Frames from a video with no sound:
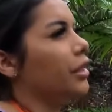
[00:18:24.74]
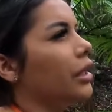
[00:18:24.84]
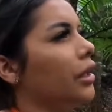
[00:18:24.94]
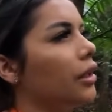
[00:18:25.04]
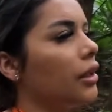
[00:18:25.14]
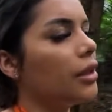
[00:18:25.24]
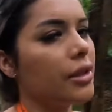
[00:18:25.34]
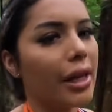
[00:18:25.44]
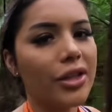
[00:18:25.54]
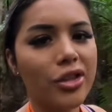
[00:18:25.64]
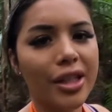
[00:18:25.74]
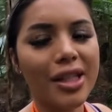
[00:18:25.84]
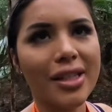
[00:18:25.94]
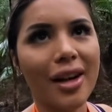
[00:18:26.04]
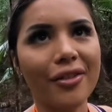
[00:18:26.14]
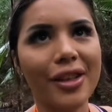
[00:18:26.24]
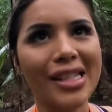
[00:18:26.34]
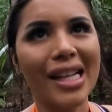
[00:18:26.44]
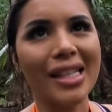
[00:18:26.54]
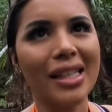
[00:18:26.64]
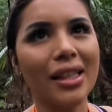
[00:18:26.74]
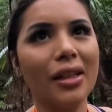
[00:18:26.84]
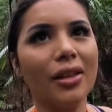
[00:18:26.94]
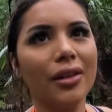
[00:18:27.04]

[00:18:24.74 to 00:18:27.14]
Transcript: the Daintree Discovery Centre.